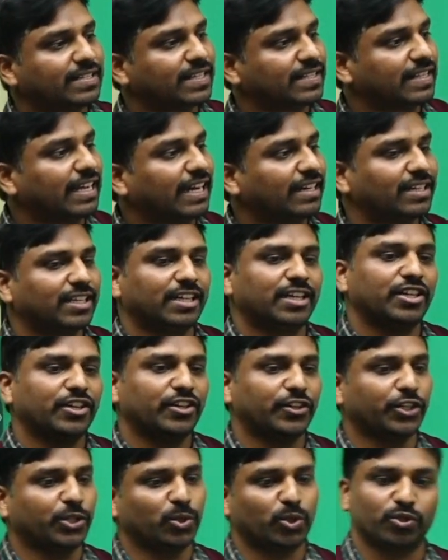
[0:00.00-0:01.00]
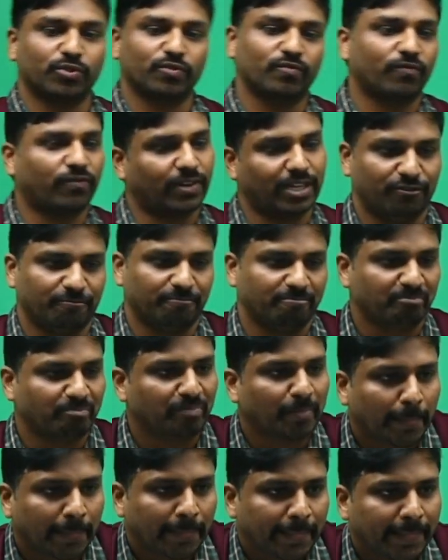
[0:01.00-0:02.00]
that you should follow.
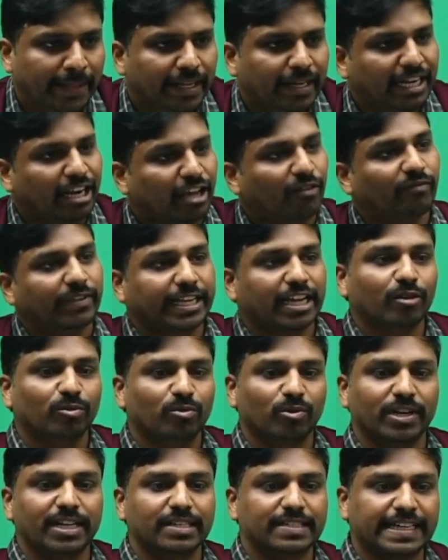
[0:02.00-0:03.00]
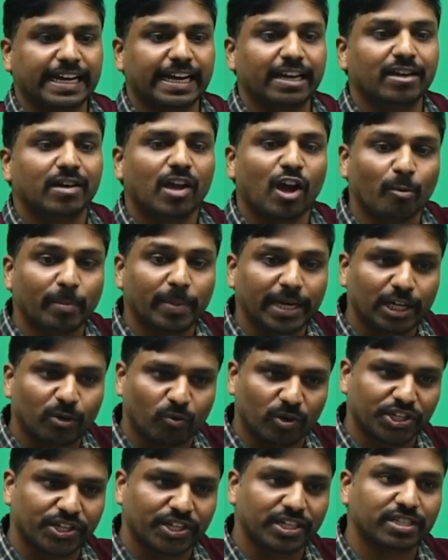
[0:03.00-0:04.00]
Now we got to understand how many
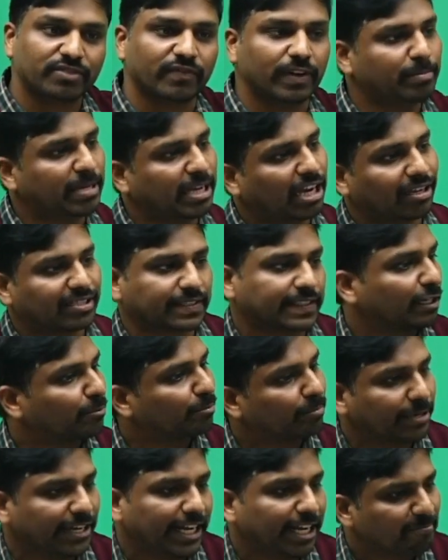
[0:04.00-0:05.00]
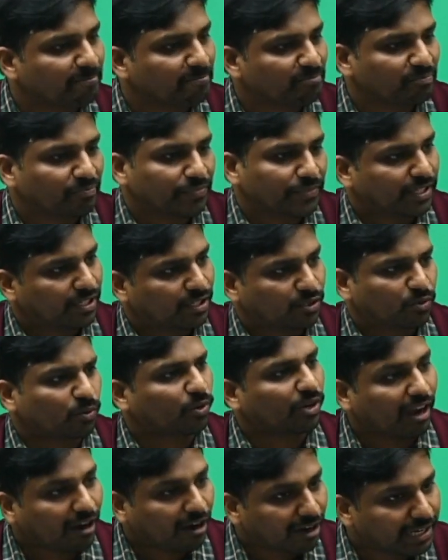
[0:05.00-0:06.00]
questions will be asked in pre. So
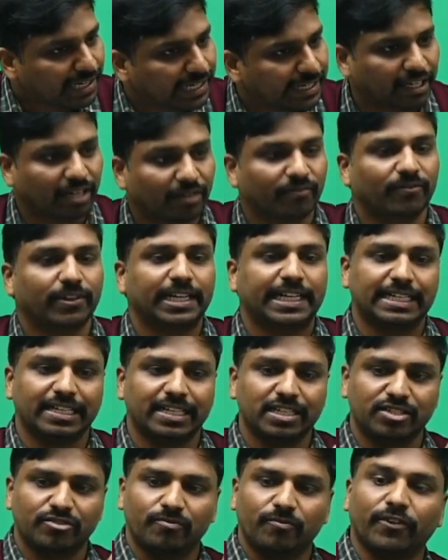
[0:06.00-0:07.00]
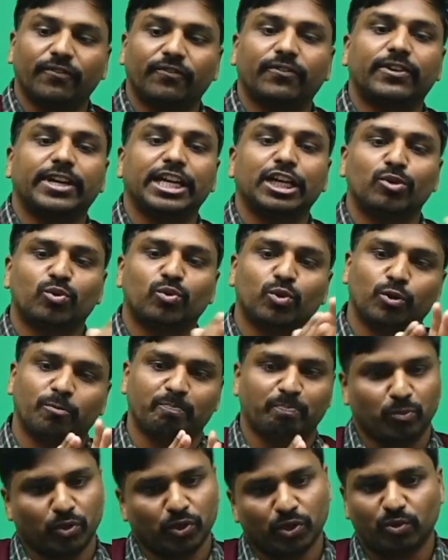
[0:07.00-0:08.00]
roughly it is 15 to
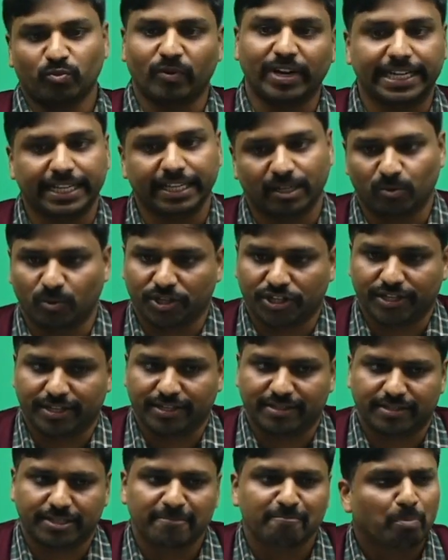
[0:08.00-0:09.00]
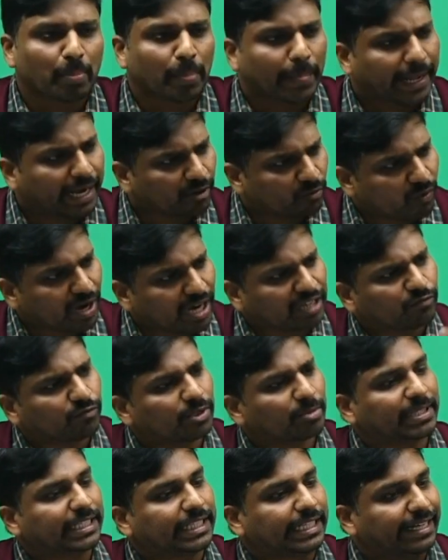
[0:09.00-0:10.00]
20 questions. And what would be
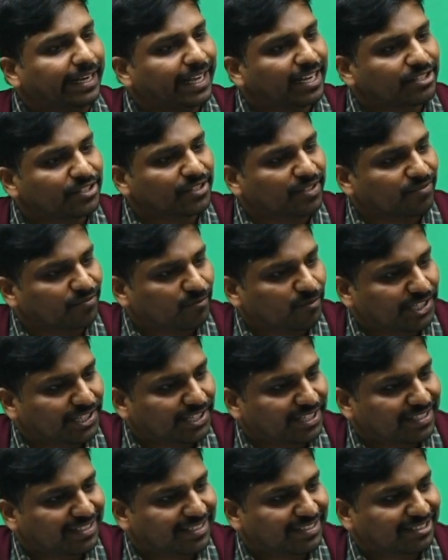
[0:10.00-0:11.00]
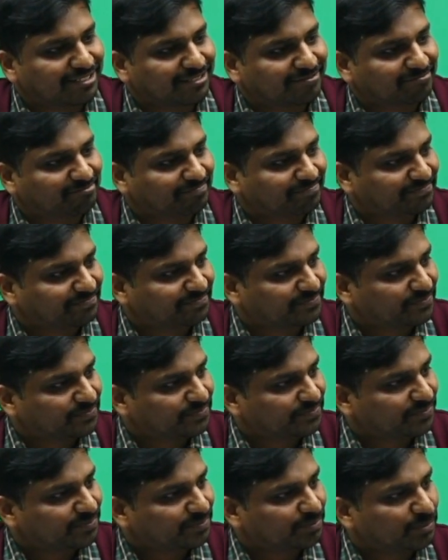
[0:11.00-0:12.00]
the nature of questions?
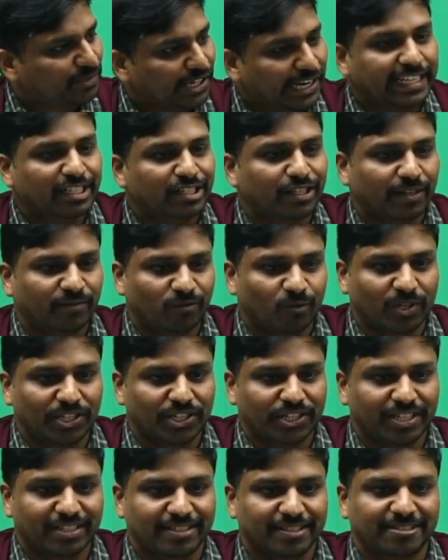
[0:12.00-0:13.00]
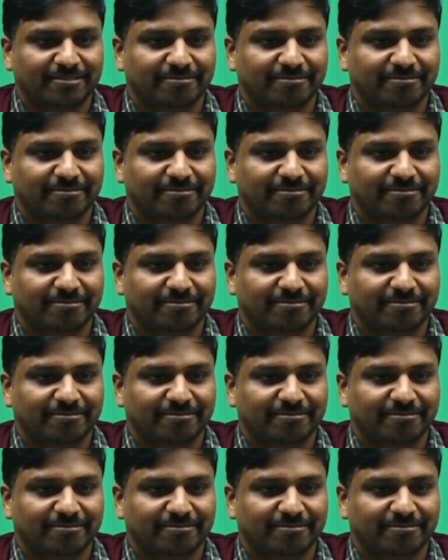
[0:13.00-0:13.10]
Nature of questions?